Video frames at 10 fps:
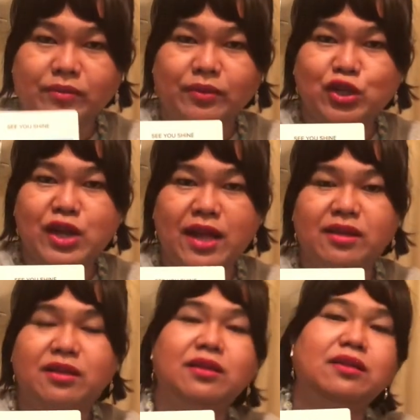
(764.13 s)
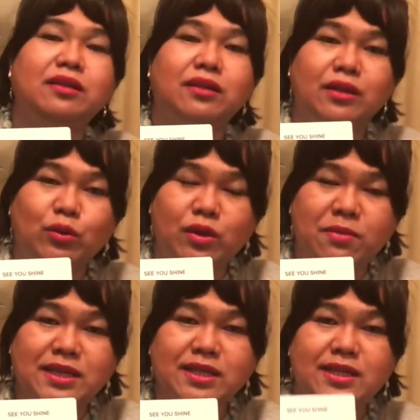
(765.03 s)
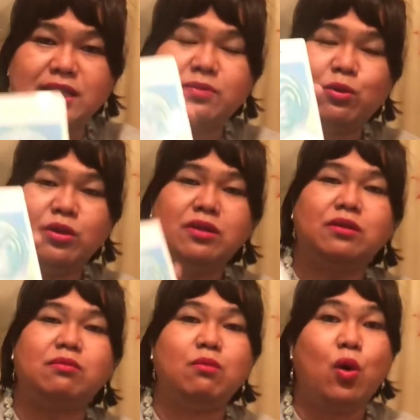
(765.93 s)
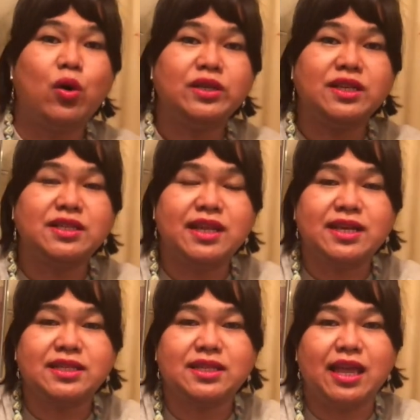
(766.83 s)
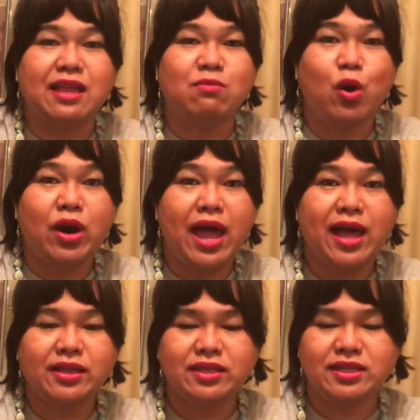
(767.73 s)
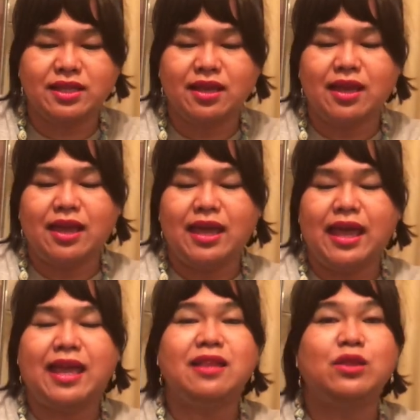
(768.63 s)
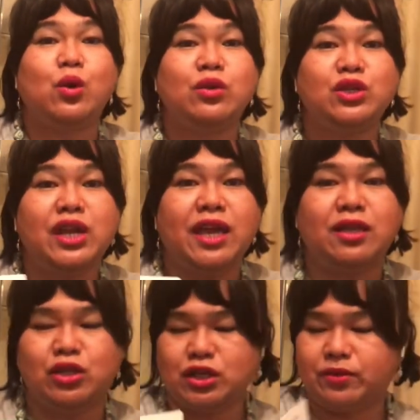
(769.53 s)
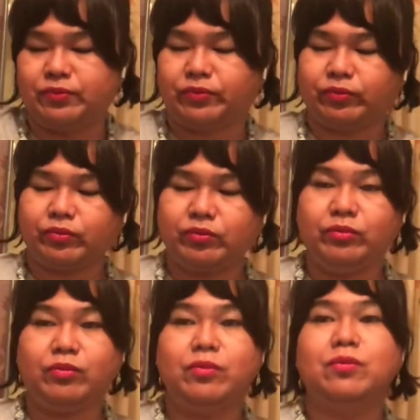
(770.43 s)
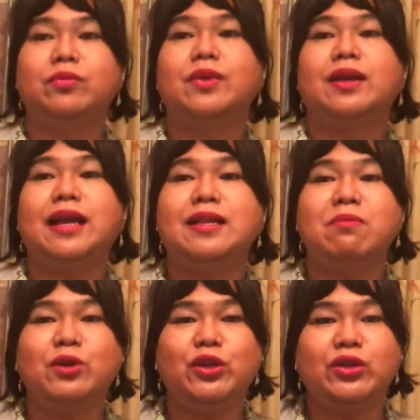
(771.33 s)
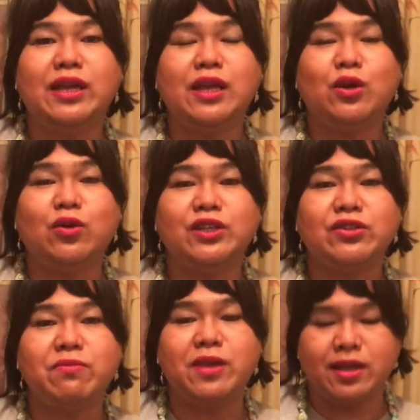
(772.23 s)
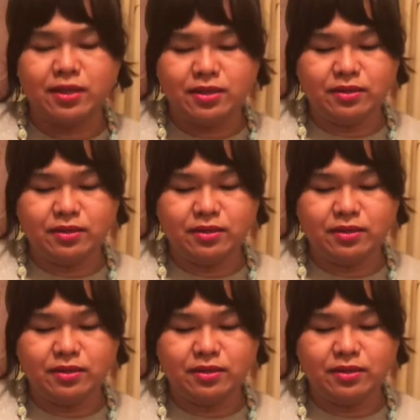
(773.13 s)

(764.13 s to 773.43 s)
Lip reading: channel will be successful. More success and more ads, and don't change. Okay, number 3, Quiz Ramil,